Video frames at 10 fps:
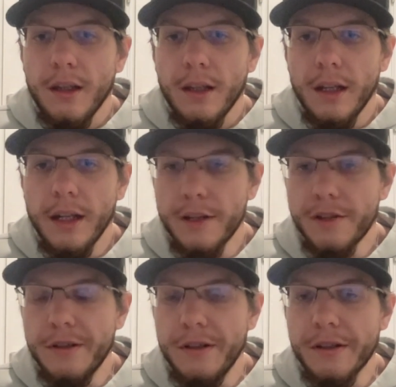and
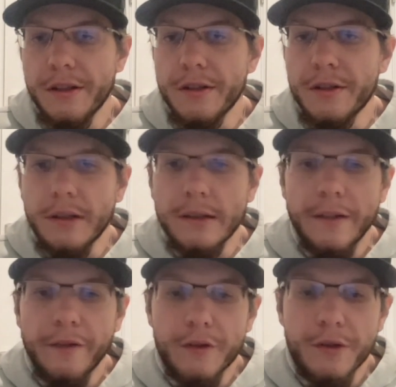his decision to
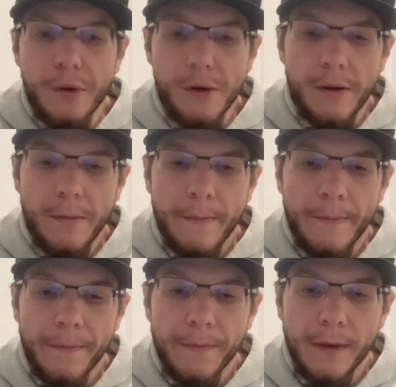leave for Troy,
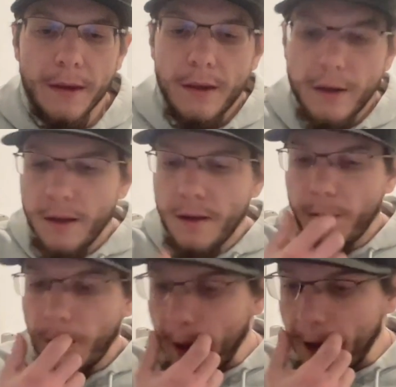
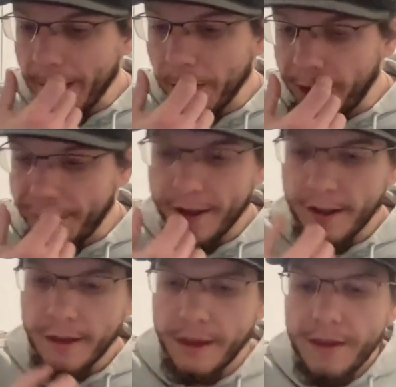I don't
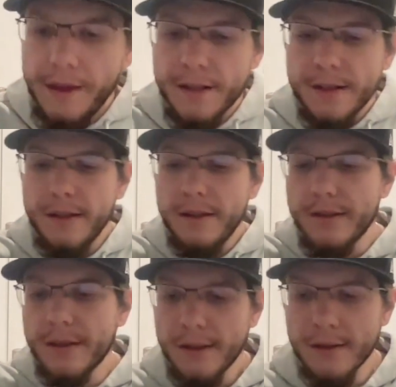think that this
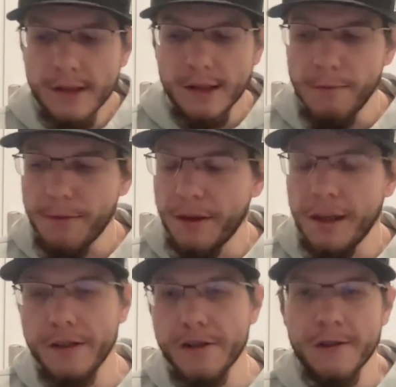is something
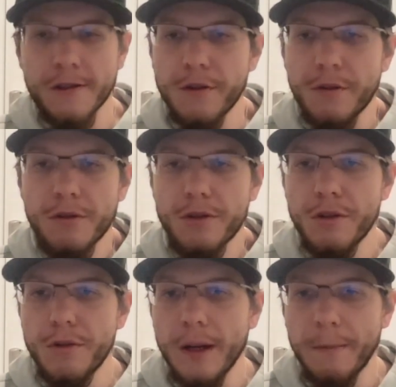that just
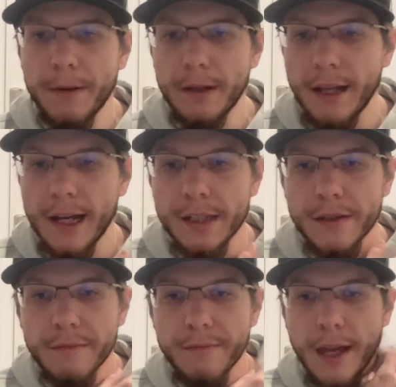stewed up in the
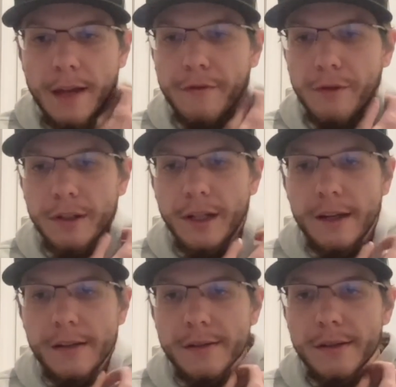last handful of
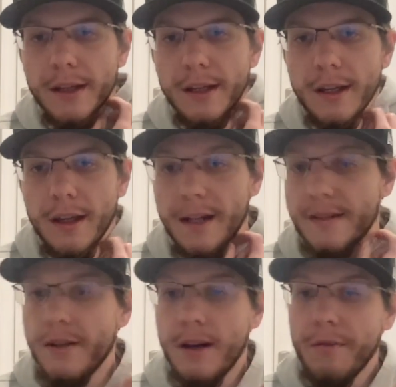days.
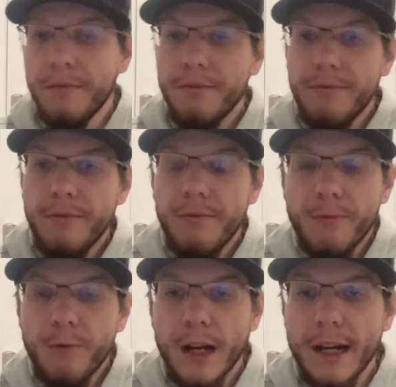That's not
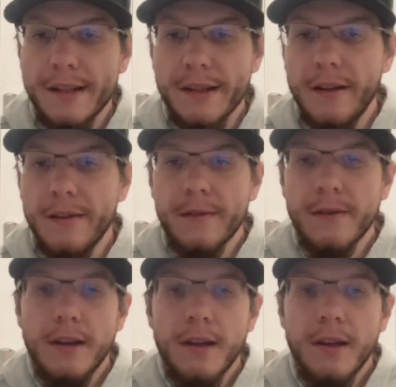what I sense.